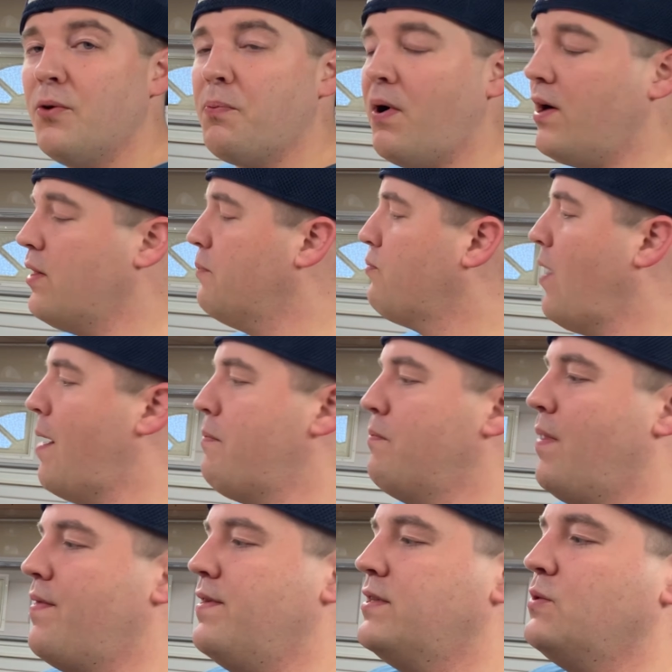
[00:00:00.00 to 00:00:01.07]
part of the problem
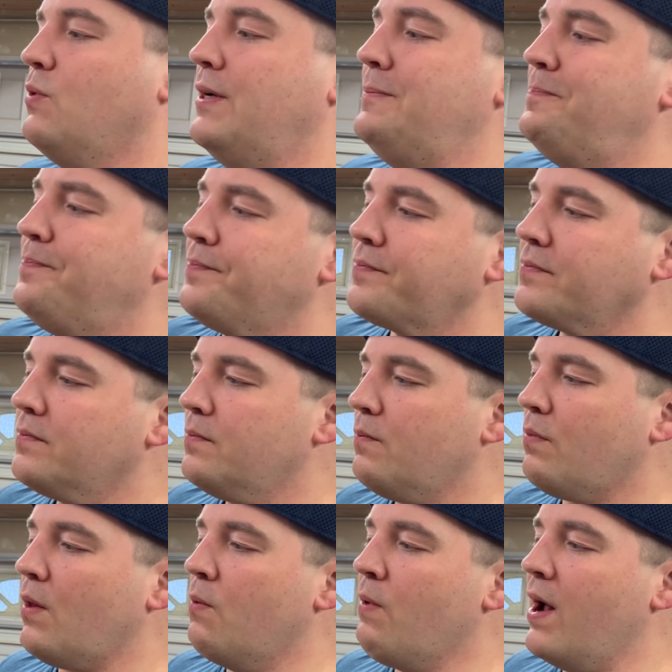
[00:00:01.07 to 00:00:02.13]
on this one
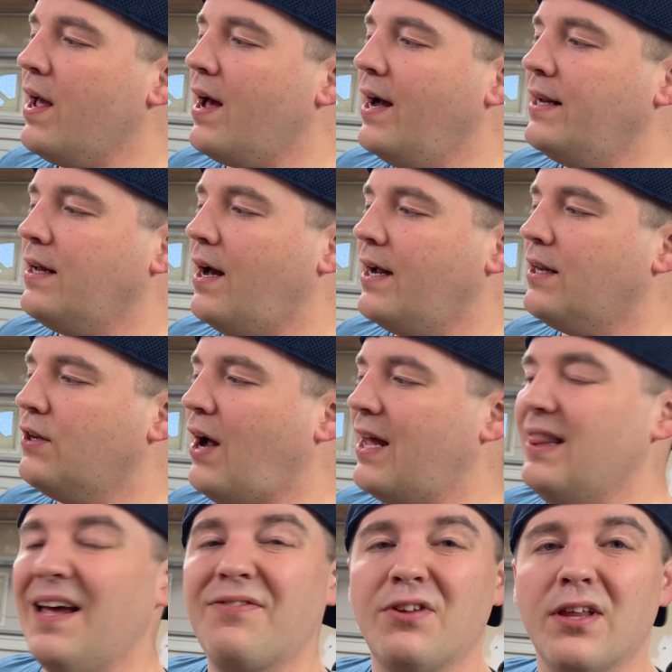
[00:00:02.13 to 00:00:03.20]
right? I
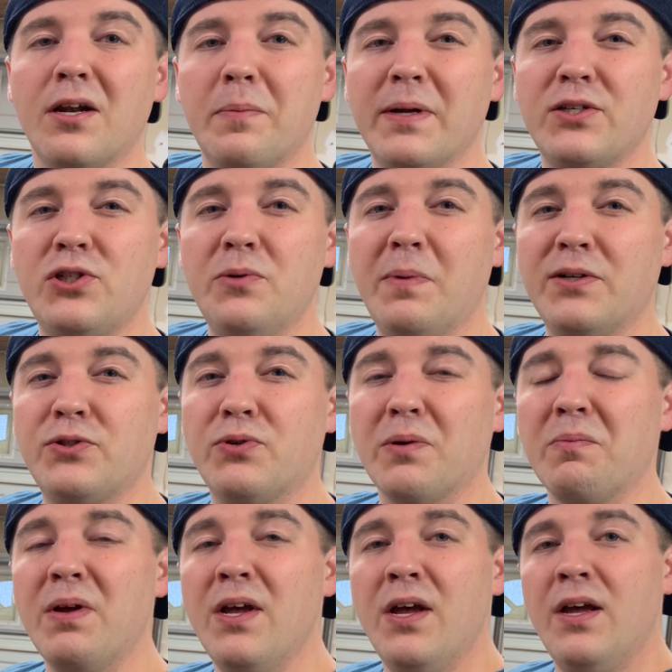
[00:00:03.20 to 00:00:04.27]
left a little bit too much room.
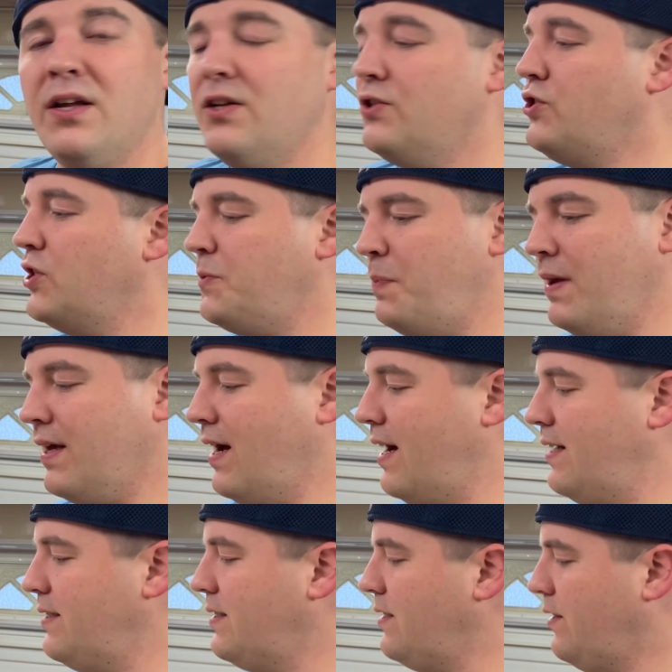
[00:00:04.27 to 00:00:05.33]
Just
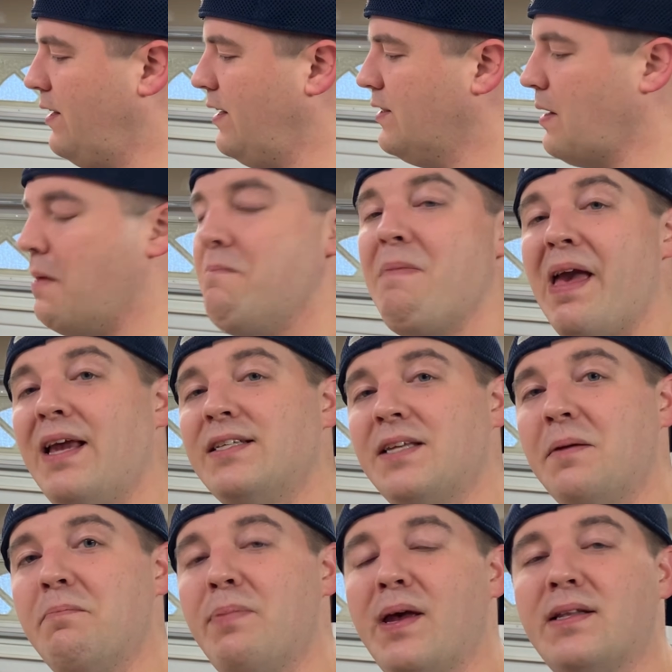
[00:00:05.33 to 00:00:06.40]
because these
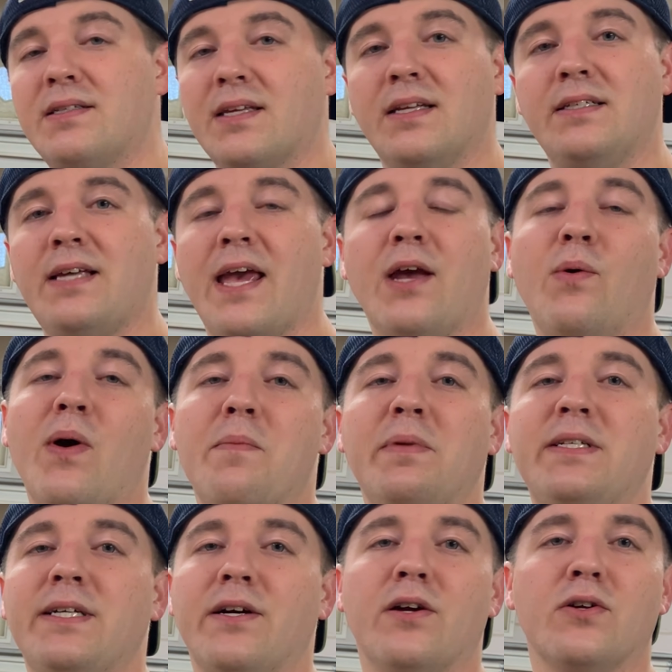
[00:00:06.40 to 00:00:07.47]
amazing bits can take away
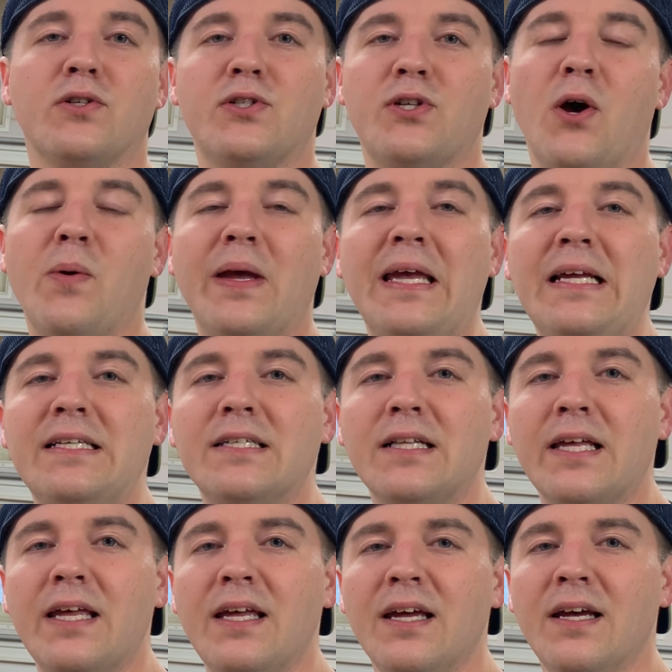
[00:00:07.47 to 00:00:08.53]
material so
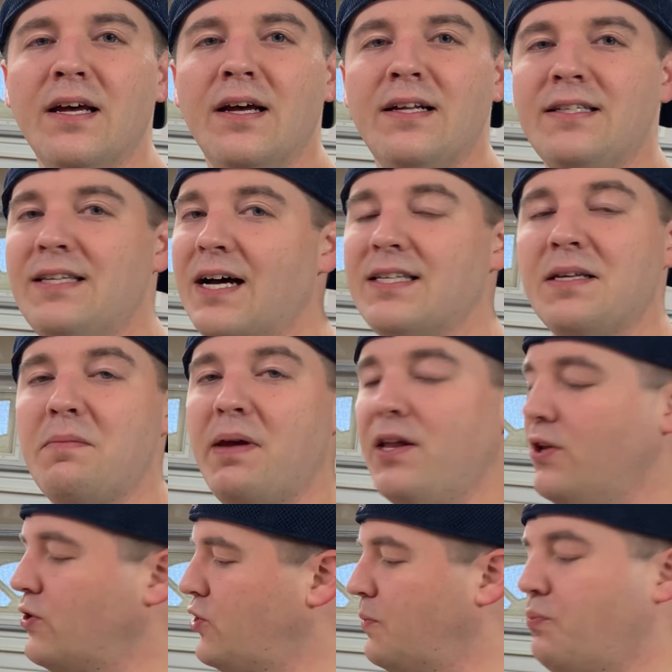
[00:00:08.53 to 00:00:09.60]
easily doesn't mean
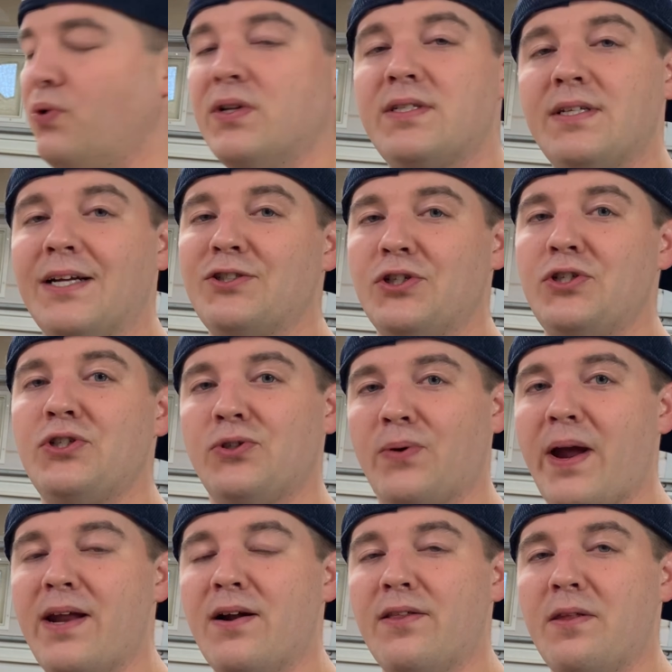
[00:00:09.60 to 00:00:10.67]
you should put such a
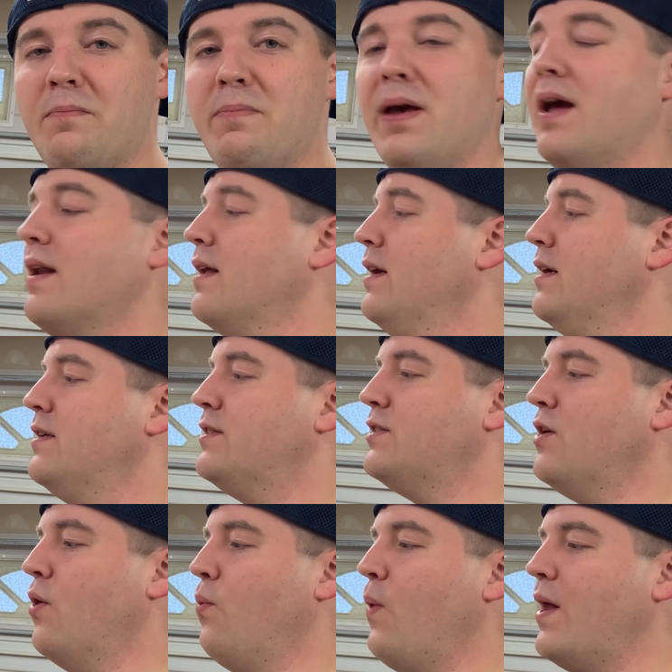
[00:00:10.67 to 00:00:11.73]
strain on the bit.
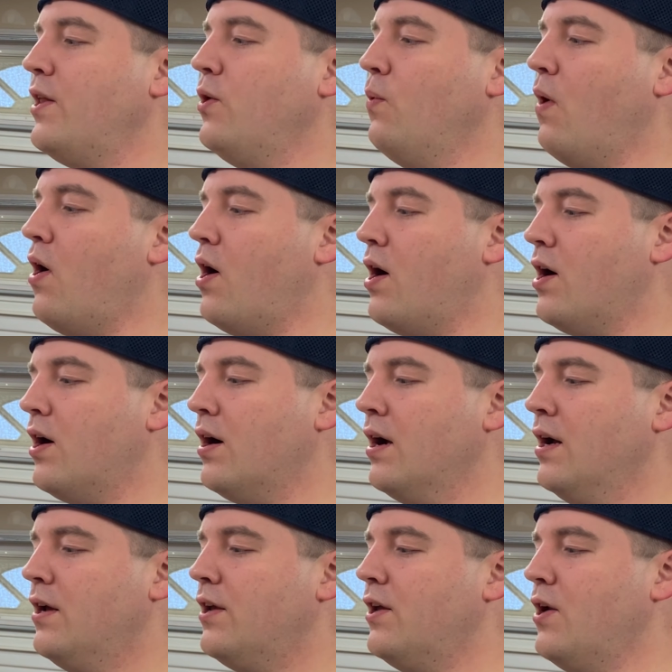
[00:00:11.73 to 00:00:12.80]
So when you are,
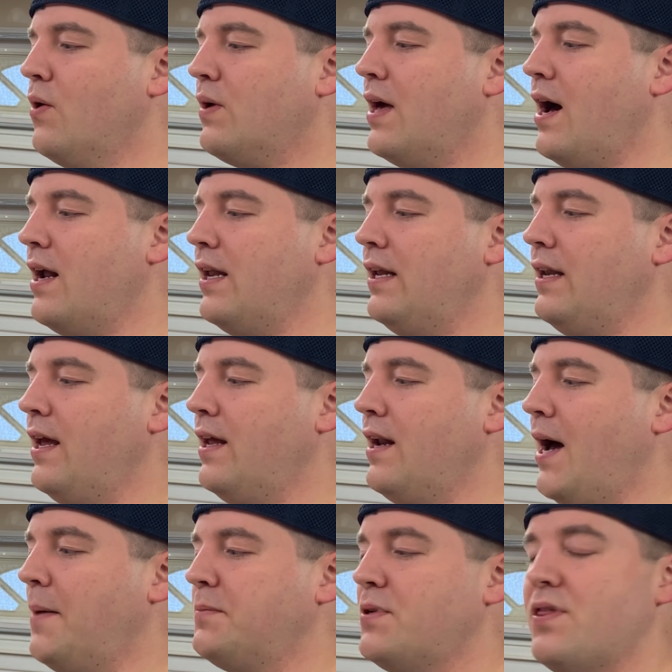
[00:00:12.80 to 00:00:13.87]
cutting in
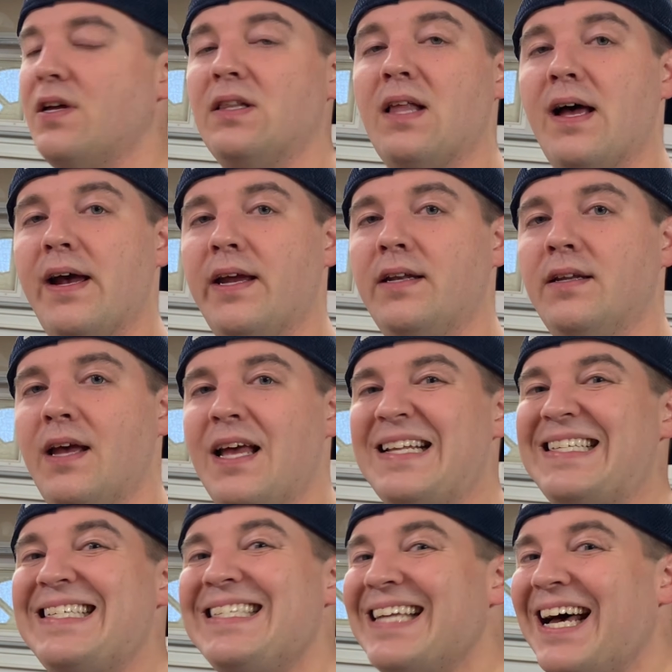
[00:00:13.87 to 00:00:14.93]
up to the line and
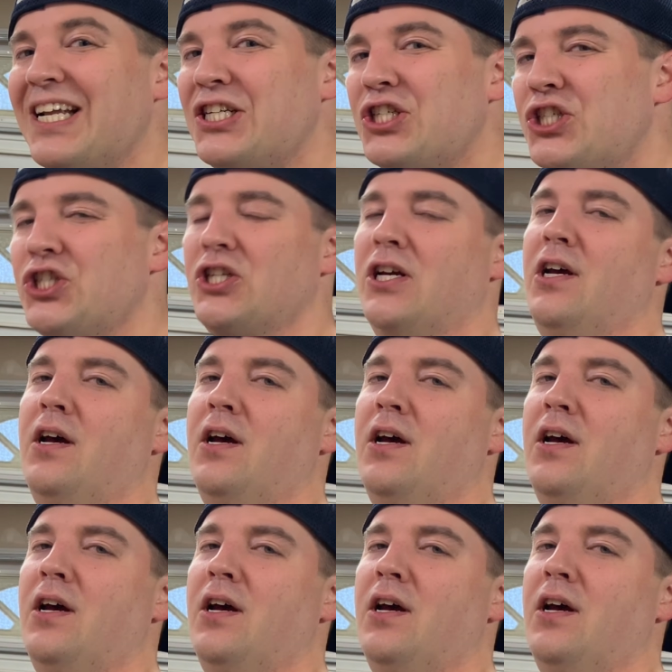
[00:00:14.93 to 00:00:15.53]
such,